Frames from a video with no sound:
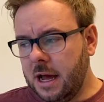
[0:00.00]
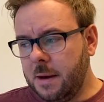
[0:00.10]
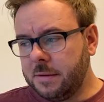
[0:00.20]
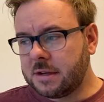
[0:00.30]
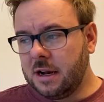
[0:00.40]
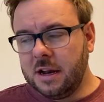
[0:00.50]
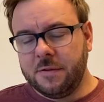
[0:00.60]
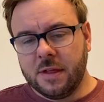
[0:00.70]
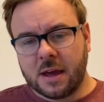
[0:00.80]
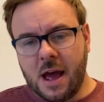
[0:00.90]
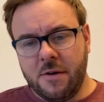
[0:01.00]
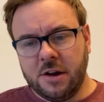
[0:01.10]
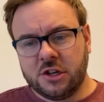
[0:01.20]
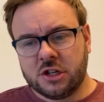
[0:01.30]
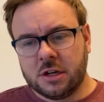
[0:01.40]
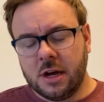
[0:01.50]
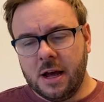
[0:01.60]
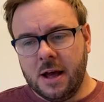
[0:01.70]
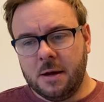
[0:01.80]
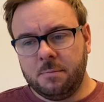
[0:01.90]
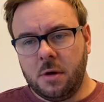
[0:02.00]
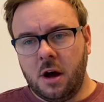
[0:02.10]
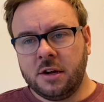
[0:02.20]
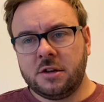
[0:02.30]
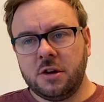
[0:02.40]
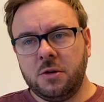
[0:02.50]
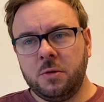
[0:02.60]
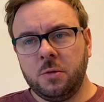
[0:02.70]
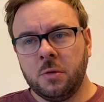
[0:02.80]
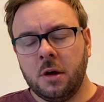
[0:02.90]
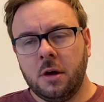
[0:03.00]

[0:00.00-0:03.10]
it's going to live in the garage, I do